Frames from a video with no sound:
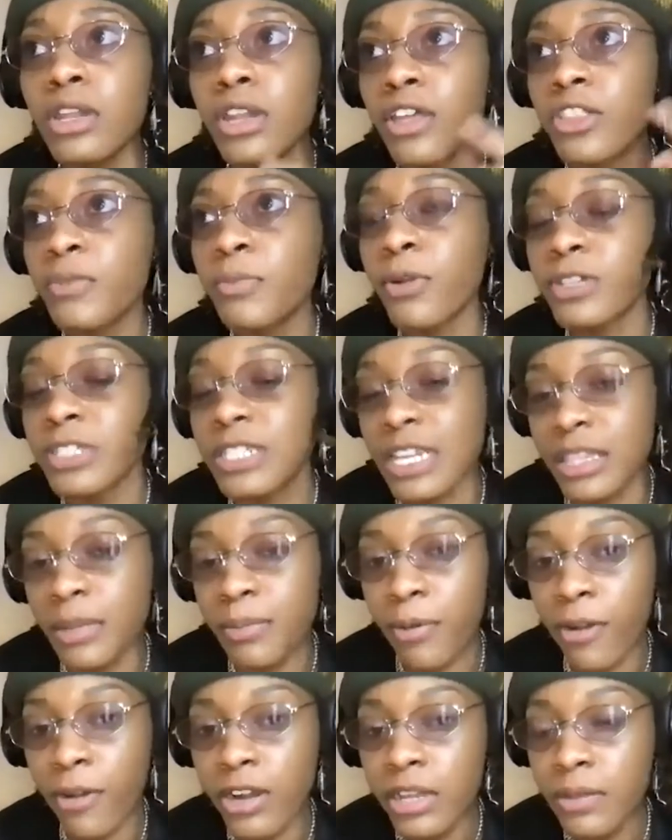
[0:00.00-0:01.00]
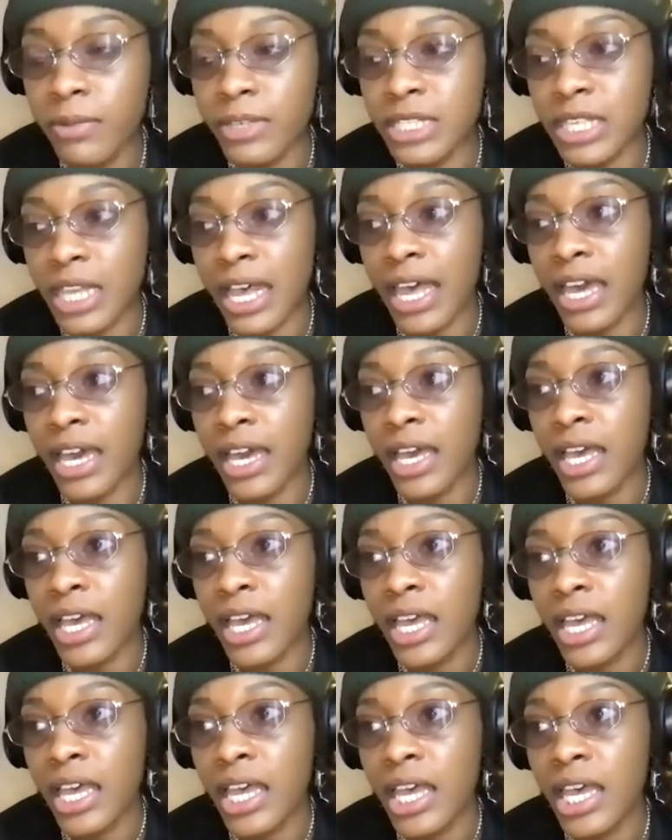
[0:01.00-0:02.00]
Another person at the party was like,
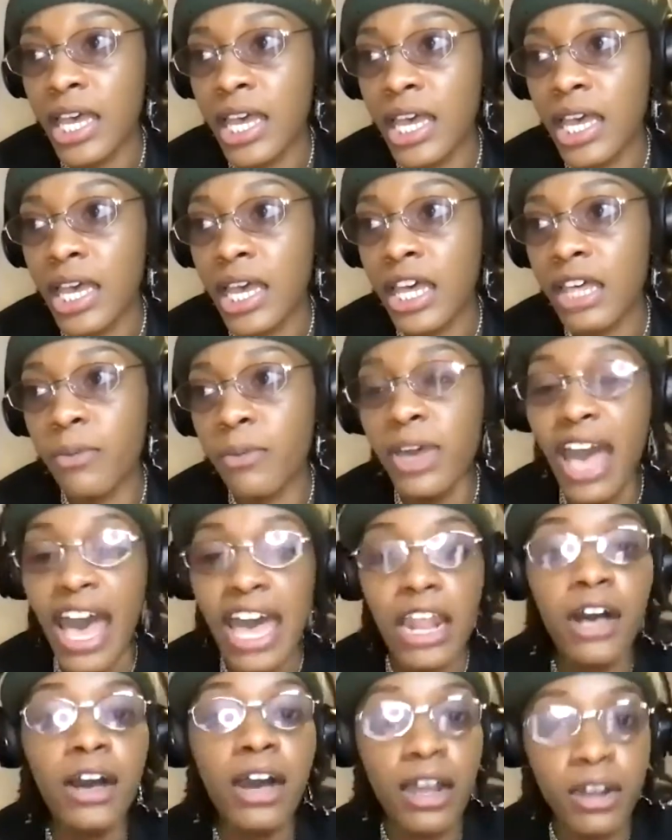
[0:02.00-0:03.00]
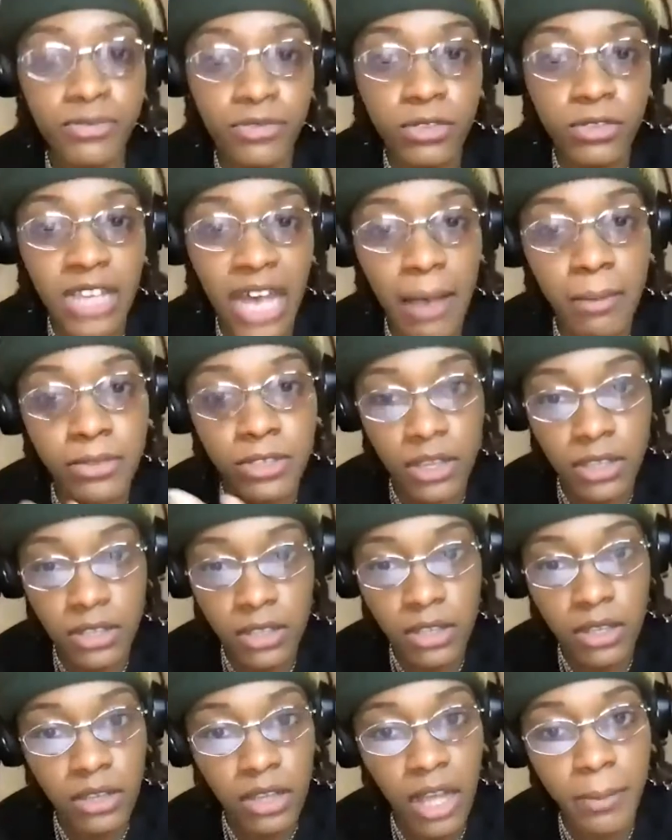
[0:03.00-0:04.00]
and we had hung out a few times,
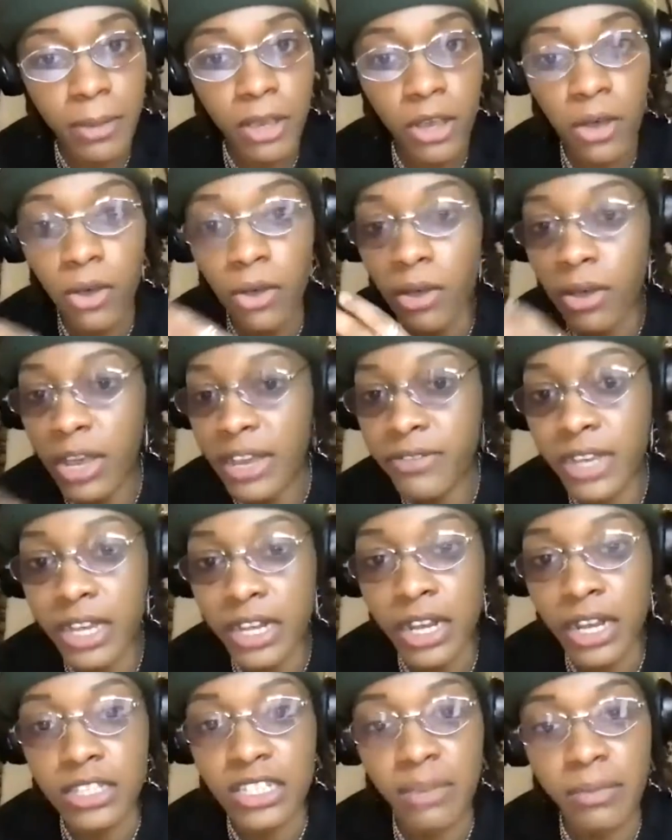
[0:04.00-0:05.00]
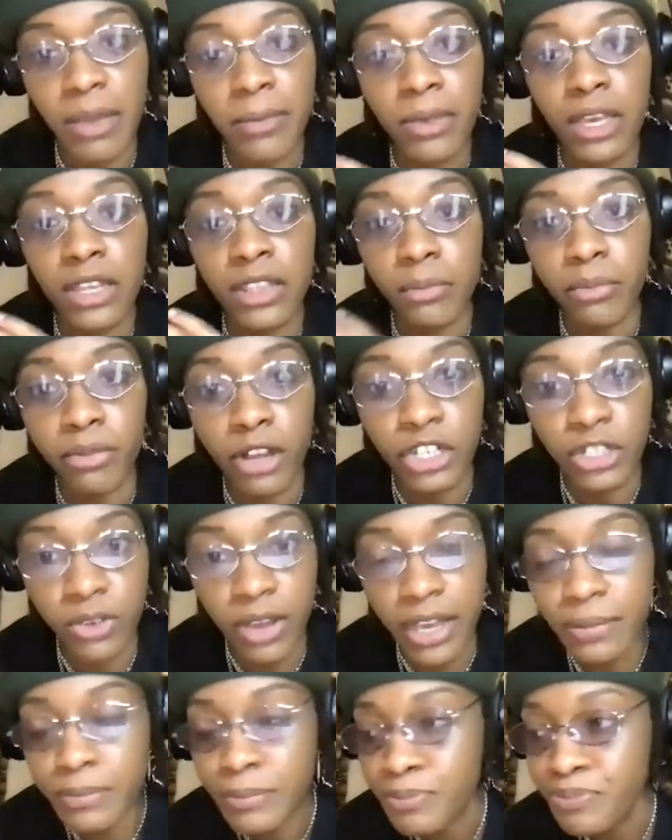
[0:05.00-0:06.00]
Cubby Hole, Henrietta Hudson, maybe in the brunch,
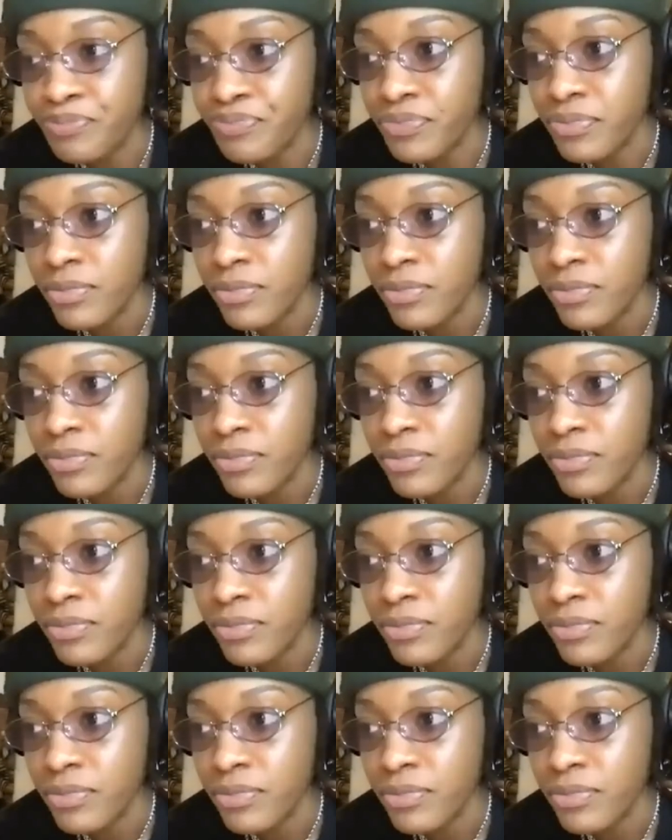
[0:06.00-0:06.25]
right?